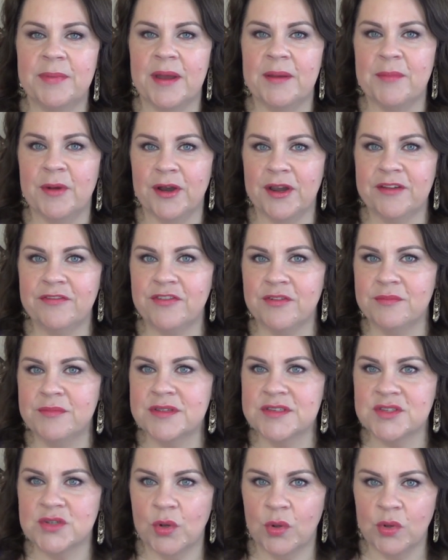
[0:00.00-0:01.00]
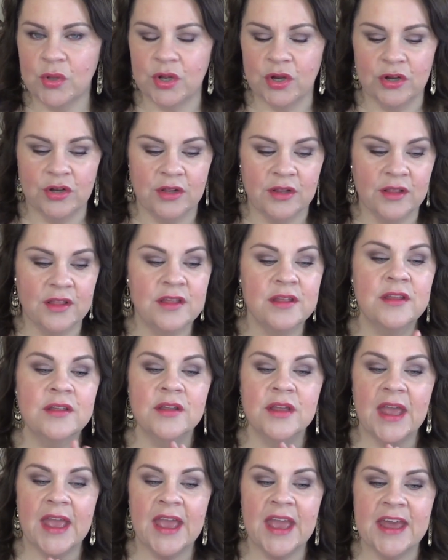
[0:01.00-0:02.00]
by Marnie from Ms. Gold Girl.
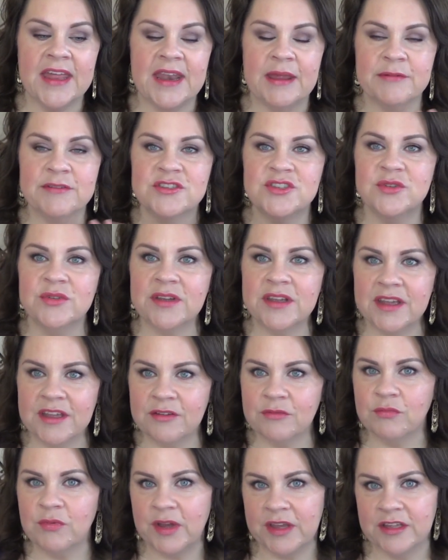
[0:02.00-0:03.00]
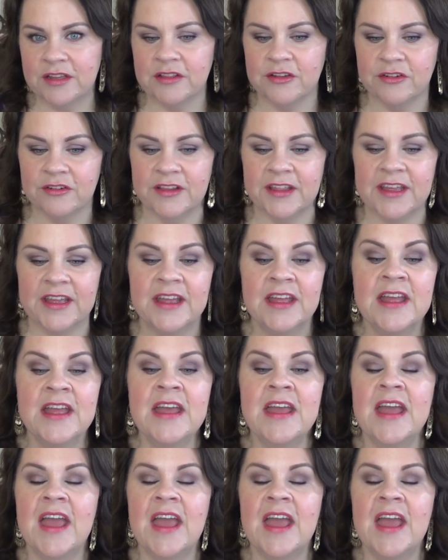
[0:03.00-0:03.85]
And I was doing it regularly